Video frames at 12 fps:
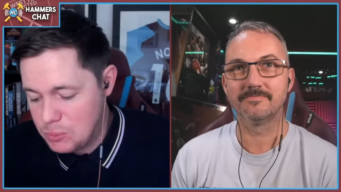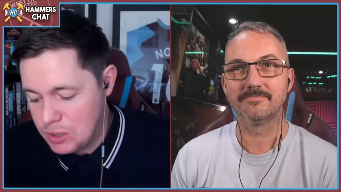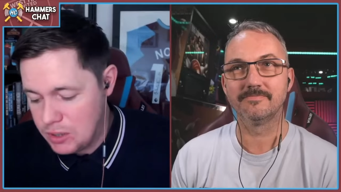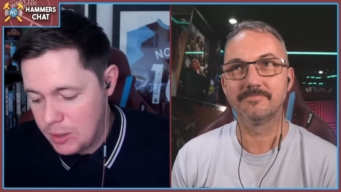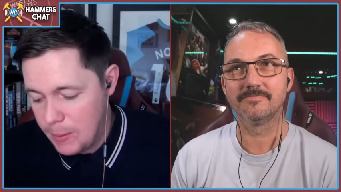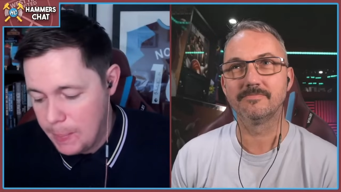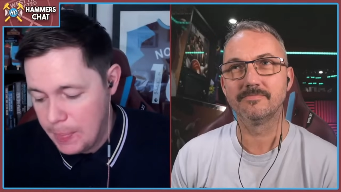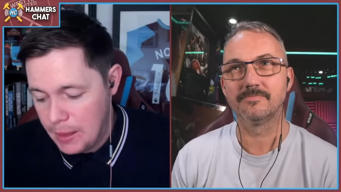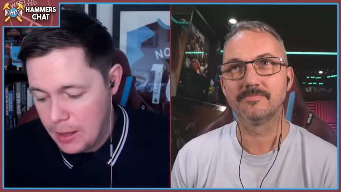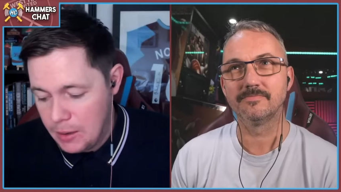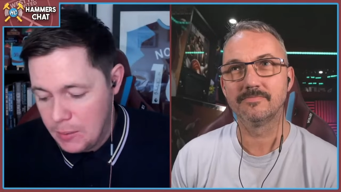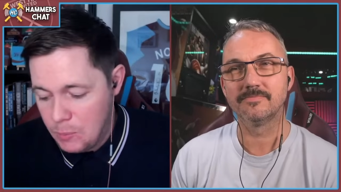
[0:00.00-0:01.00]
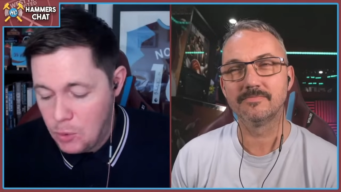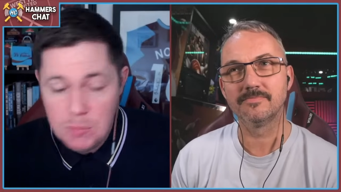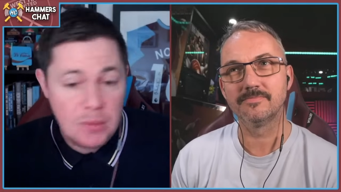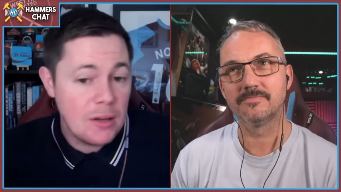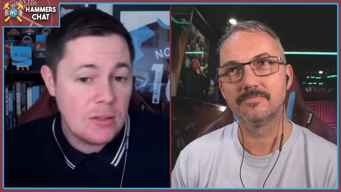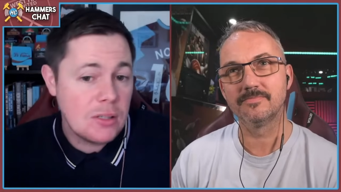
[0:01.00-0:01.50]
Speaker 1: with Roy
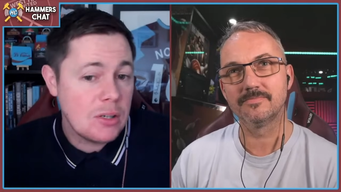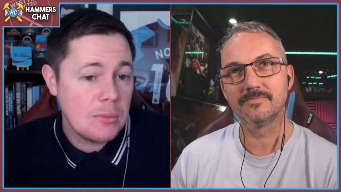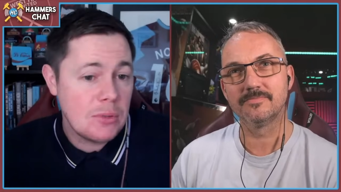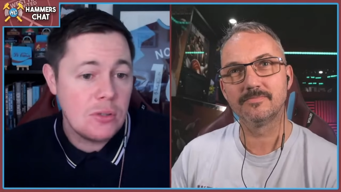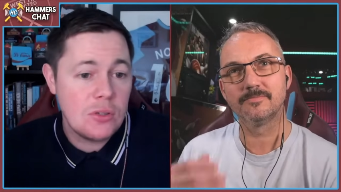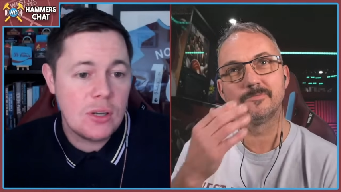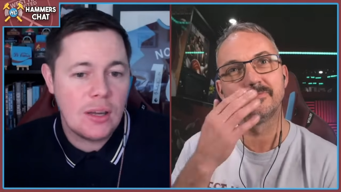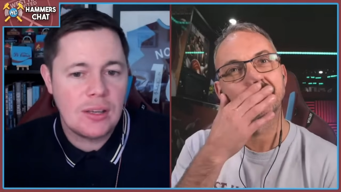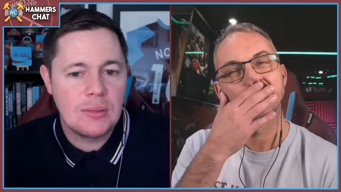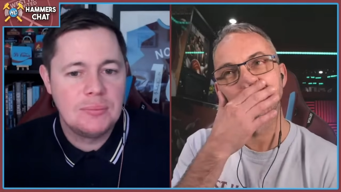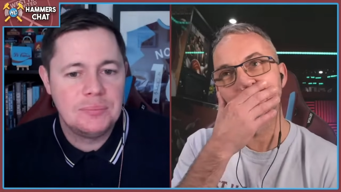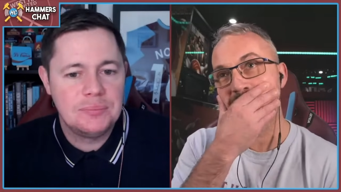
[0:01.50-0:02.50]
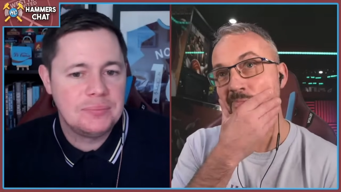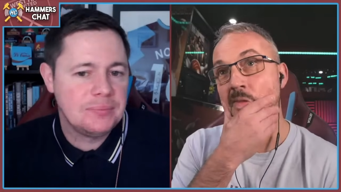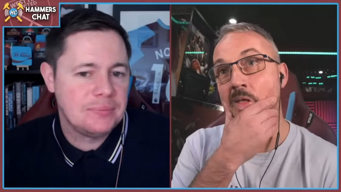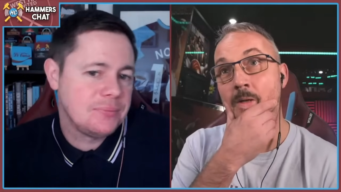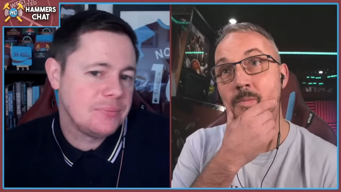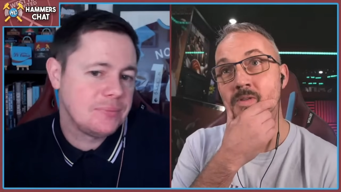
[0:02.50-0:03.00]
Powis and Thomas Suchek.
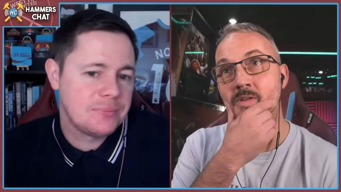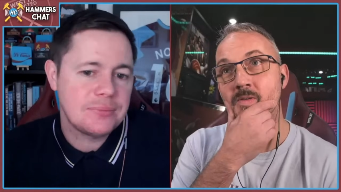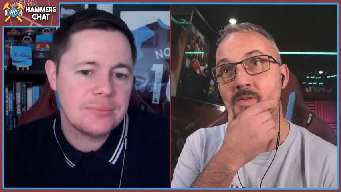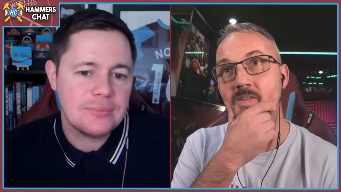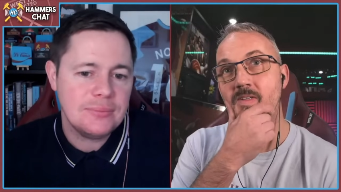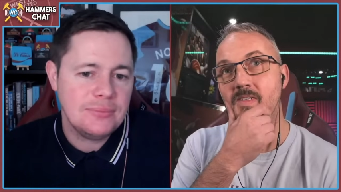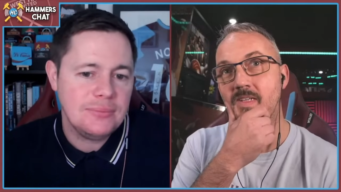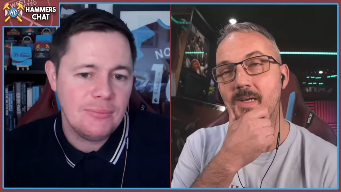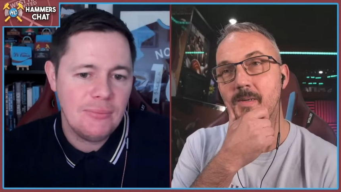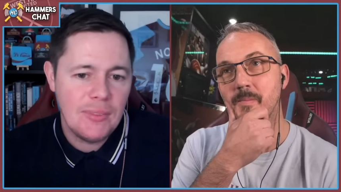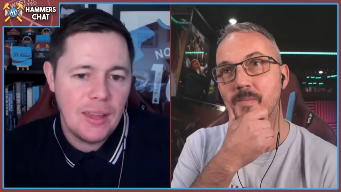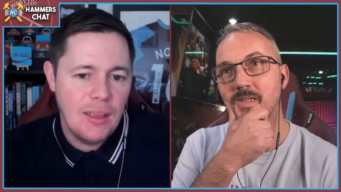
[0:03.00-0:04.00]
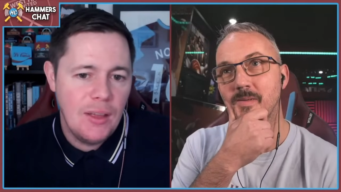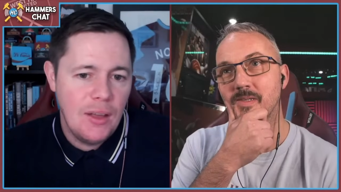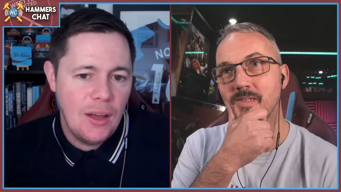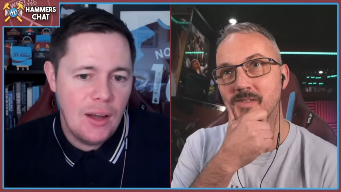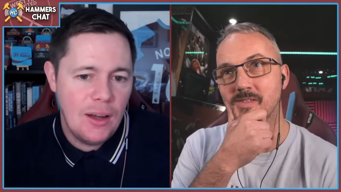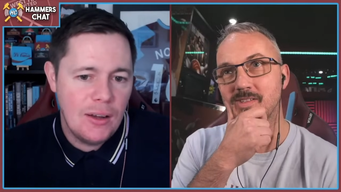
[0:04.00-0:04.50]
Speaker 2: Absolutely. Yeah, yeah.
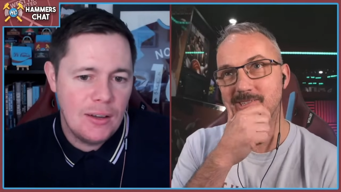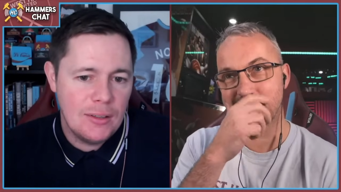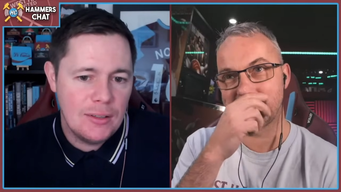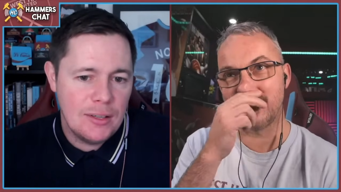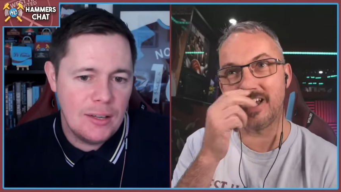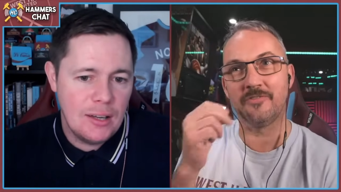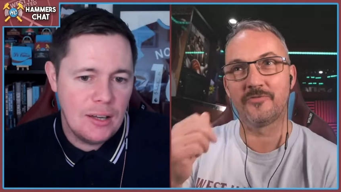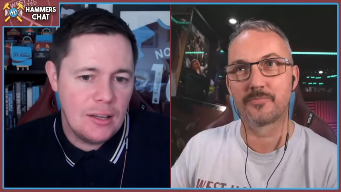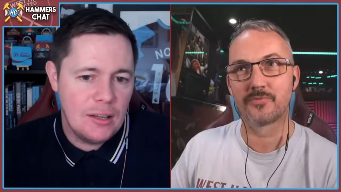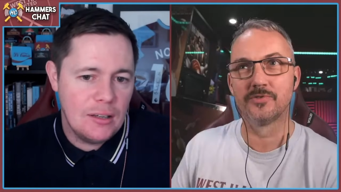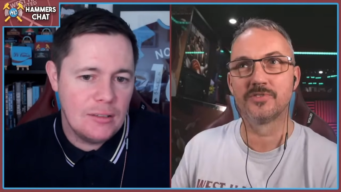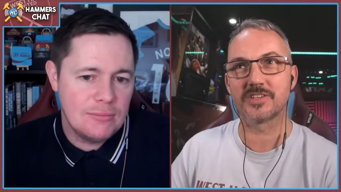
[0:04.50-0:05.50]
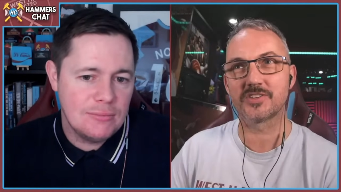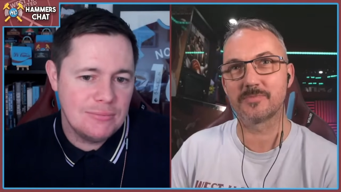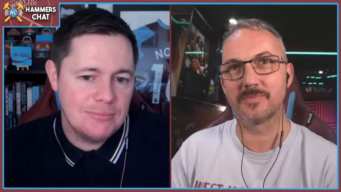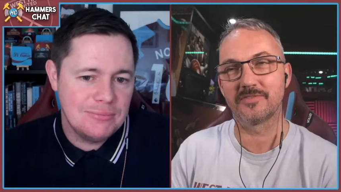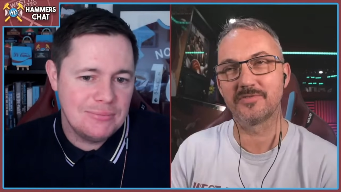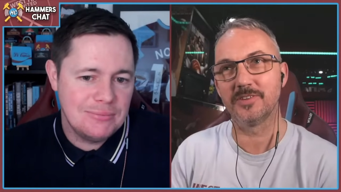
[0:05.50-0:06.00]
It's a tough, brutish
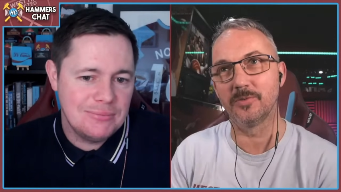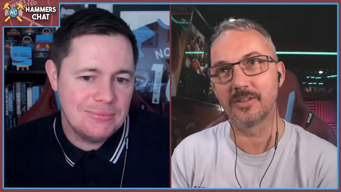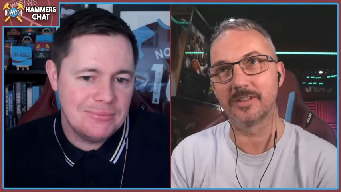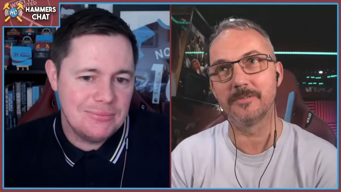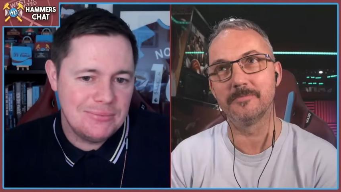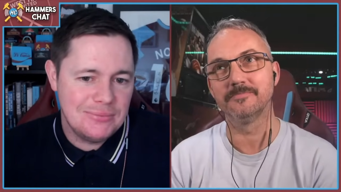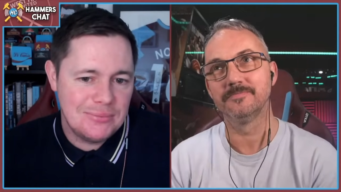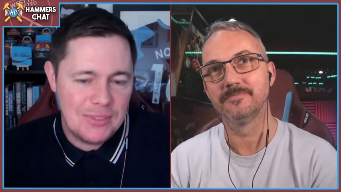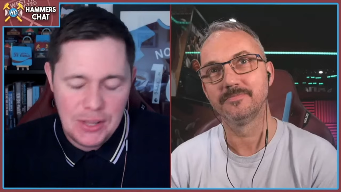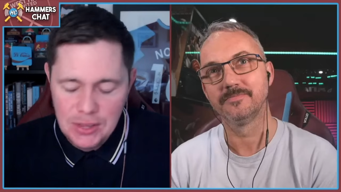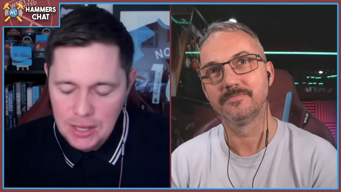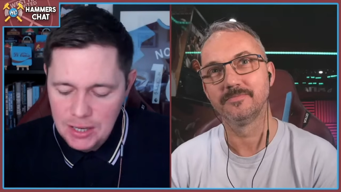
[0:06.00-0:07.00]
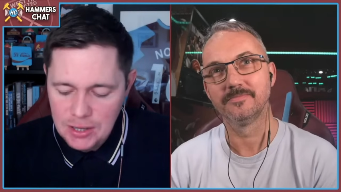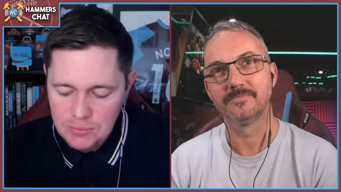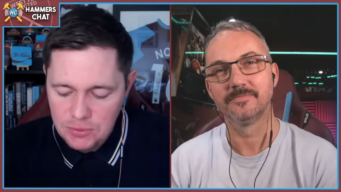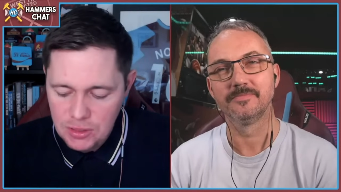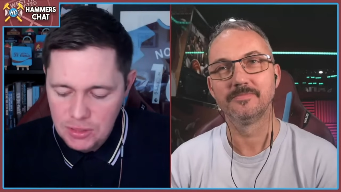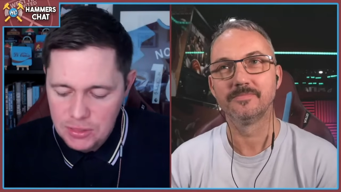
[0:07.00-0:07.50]
midfield, isn't it?
Speaker 1: And then the
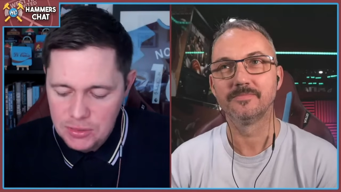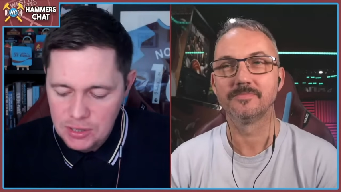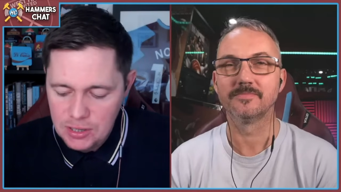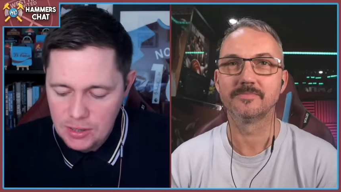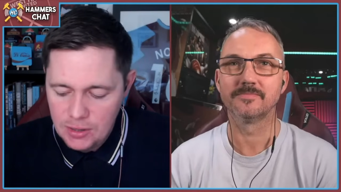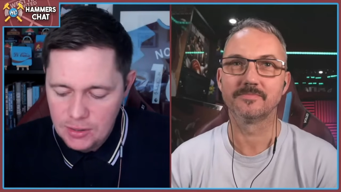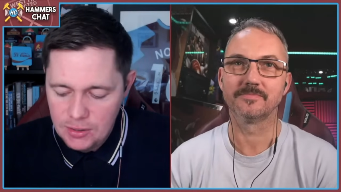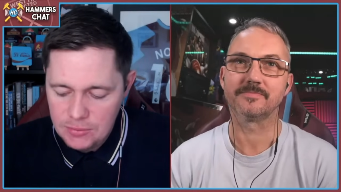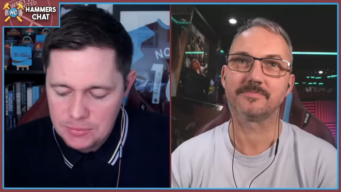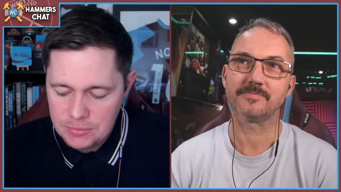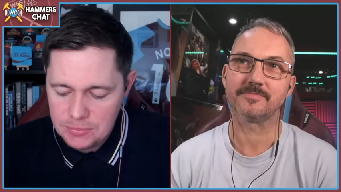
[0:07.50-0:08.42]
front three of